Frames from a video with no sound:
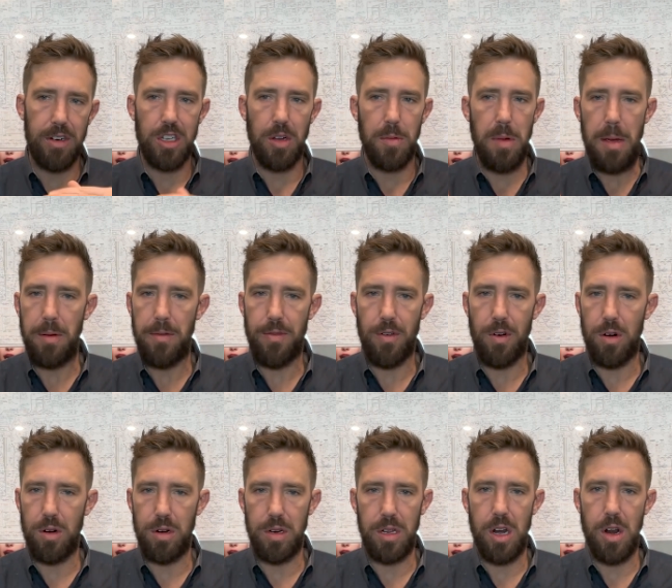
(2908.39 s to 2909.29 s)
So maybe
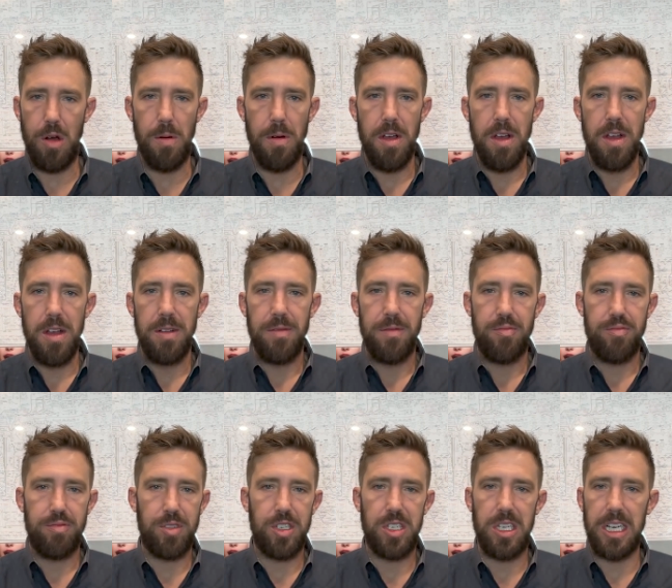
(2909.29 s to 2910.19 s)
for, you know,
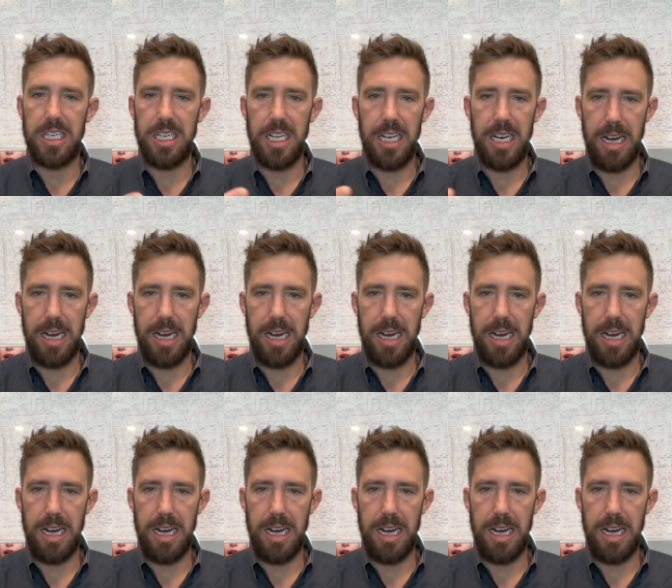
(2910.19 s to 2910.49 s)
60